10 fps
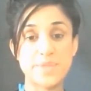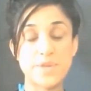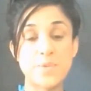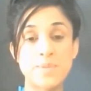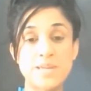
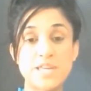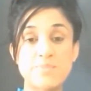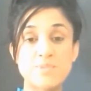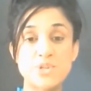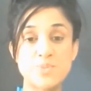It will make it
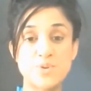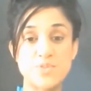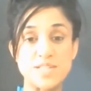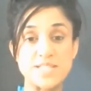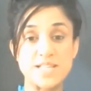much more
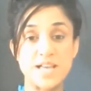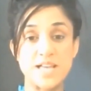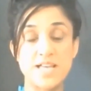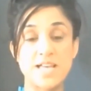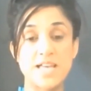easier
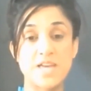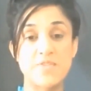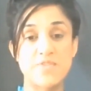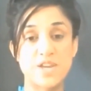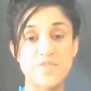
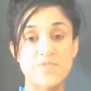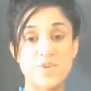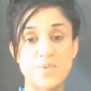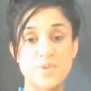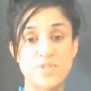if they can
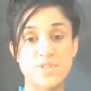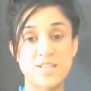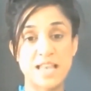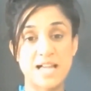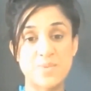focus on the
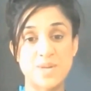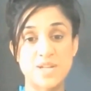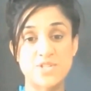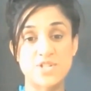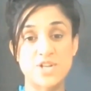
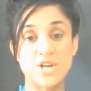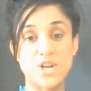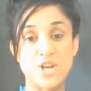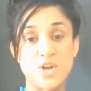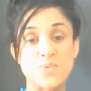language
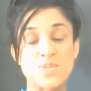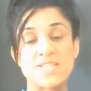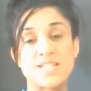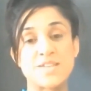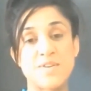alone
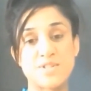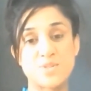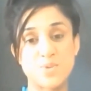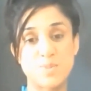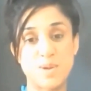instead of having to
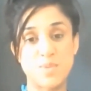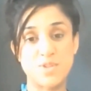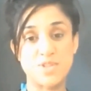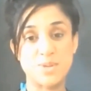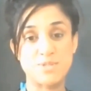worry about
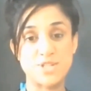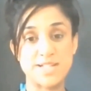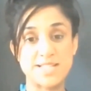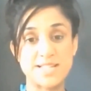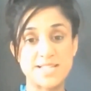what the
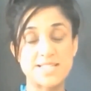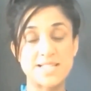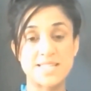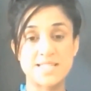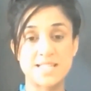object is
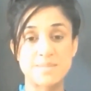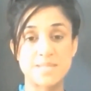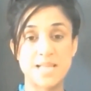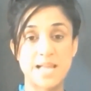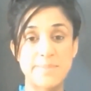at the same
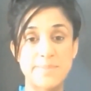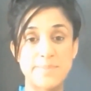time.